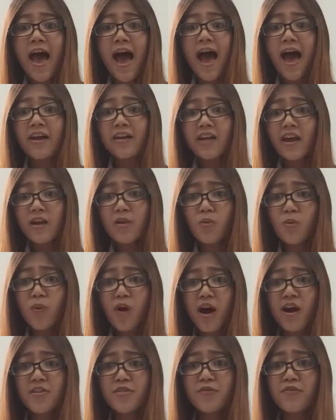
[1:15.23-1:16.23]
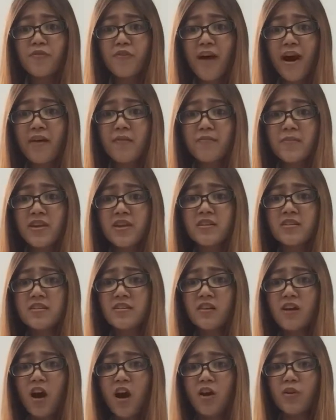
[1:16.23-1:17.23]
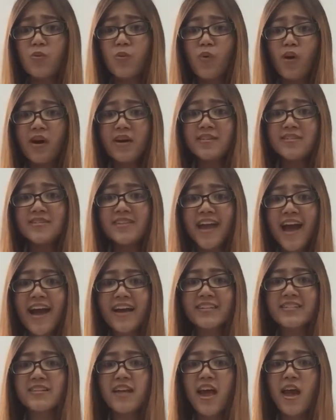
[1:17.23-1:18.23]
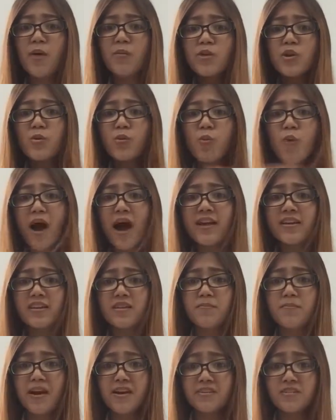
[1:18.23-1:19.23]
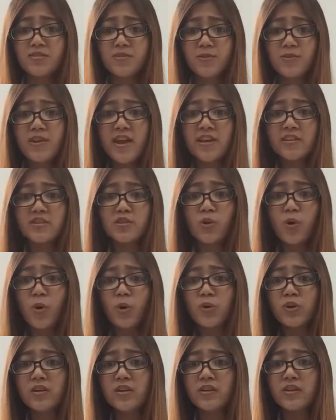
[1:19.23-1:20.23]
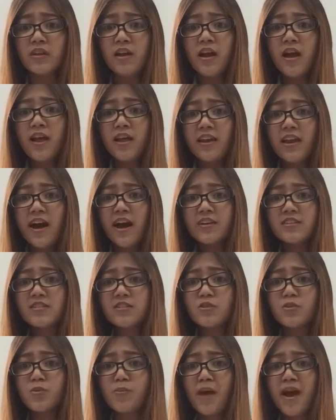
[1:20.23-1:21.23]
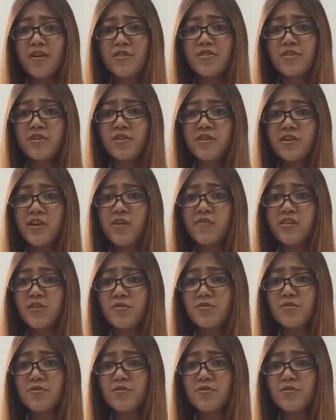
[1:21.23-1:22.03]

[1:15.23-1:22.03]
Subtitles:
And I was forming convinced that everyone in my students could learn to material